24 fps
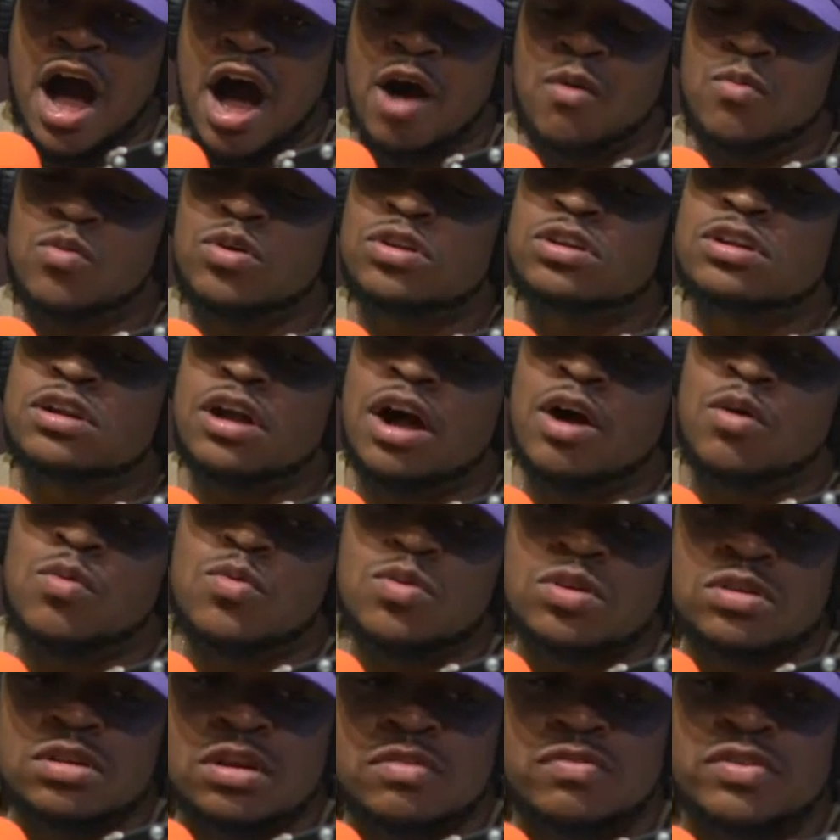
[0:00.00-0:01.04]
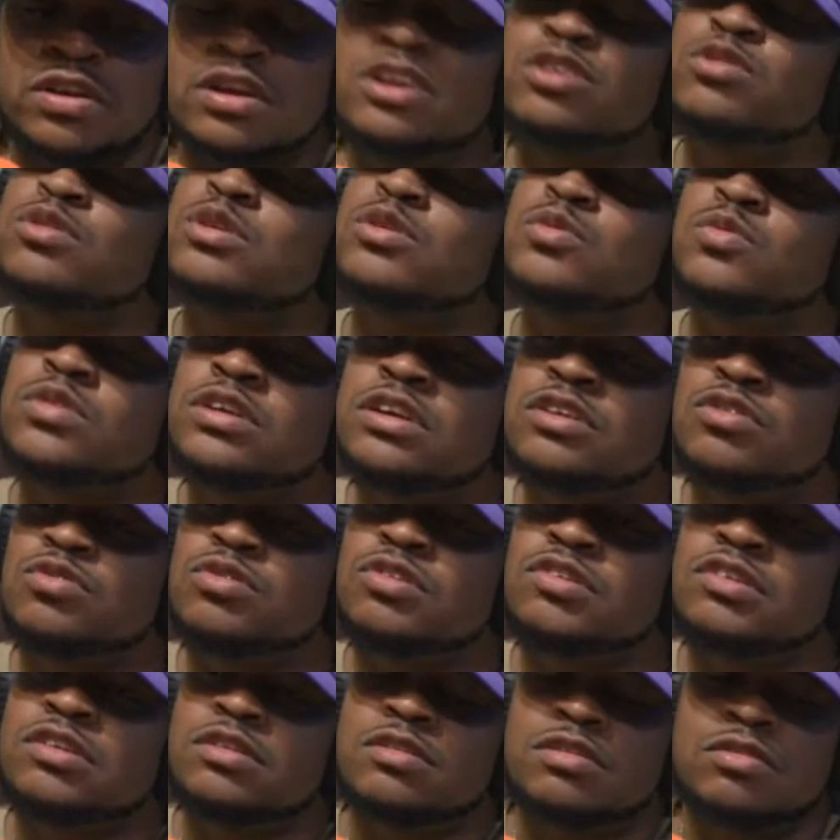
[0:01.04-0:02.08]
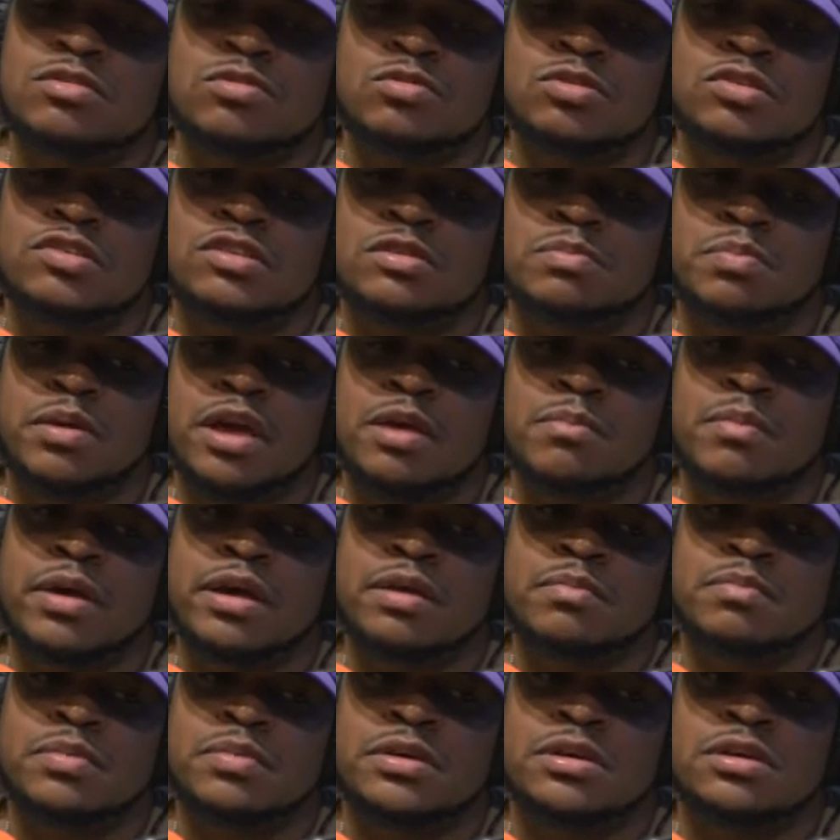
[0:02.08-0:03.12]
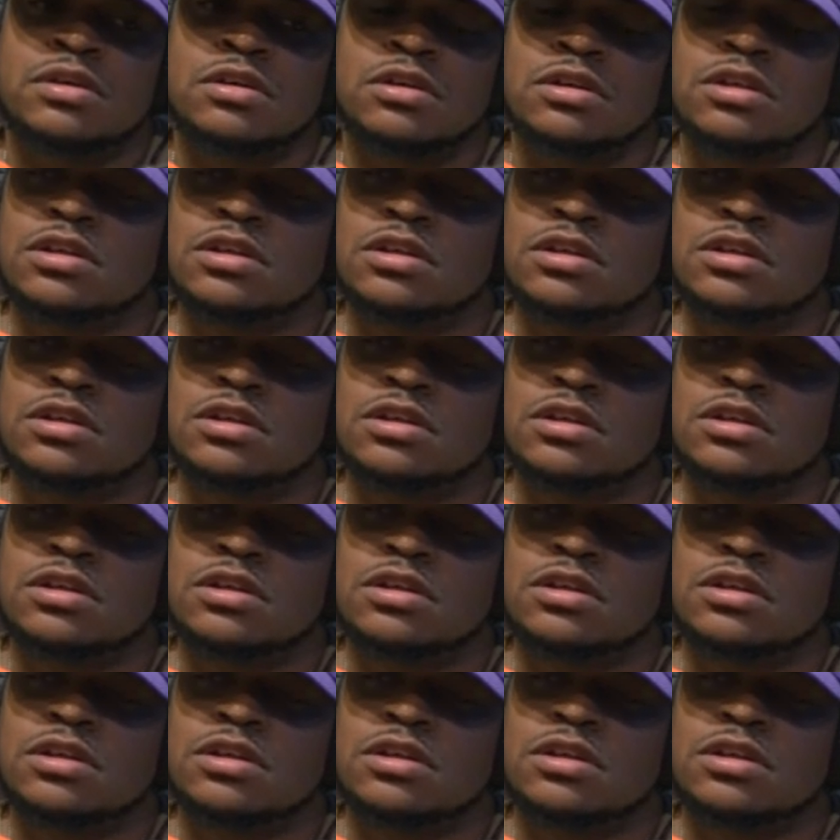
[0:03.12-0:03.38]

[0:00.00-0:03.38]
I wonder if Hillary wins, will she pay back Bill?